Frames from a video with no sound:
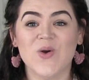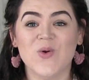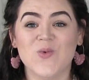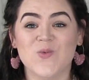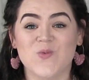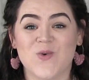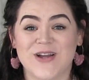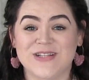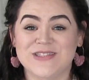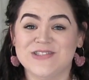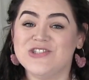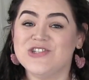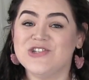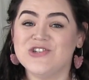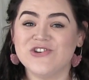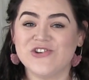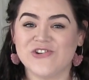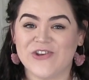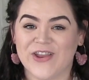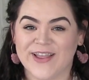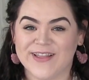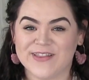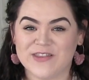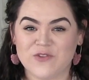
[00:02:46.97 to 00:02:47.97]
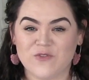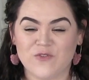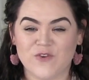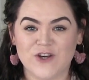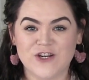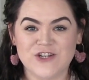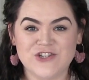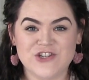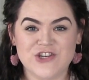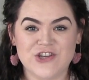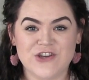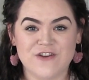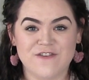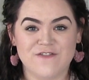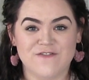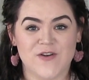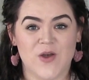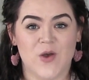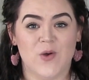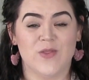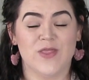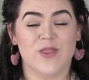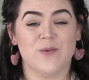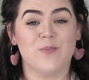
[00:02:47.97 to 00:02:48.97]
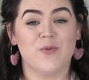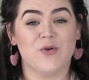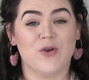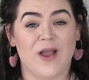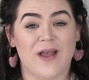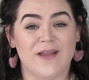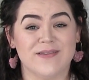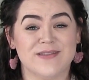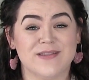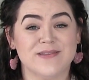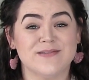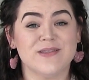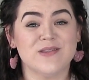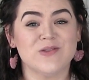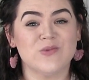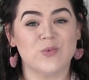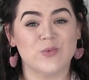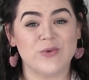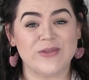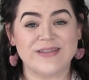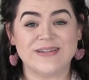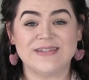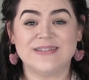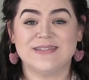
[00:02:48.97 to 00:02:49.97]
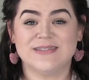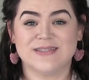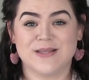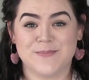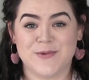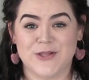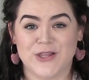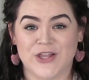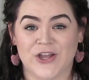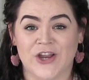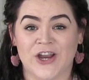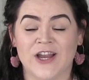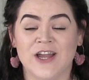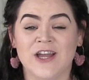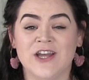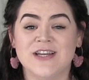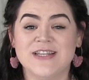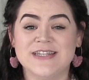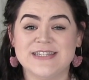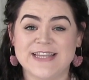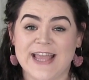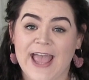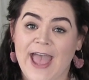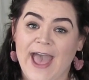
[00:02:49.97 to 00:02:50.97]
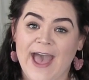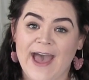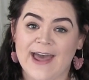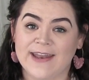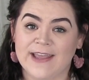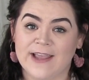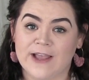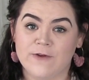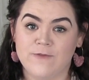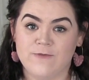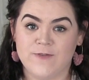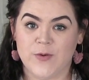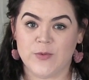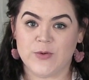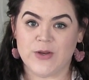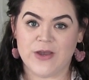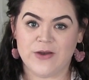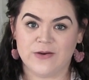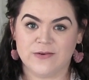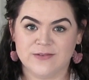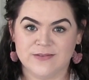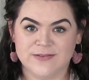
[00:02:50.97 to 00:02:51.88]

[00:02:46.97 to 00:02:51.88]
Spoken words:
Once you transfer it to your phone, the process is really similar to adding a photo.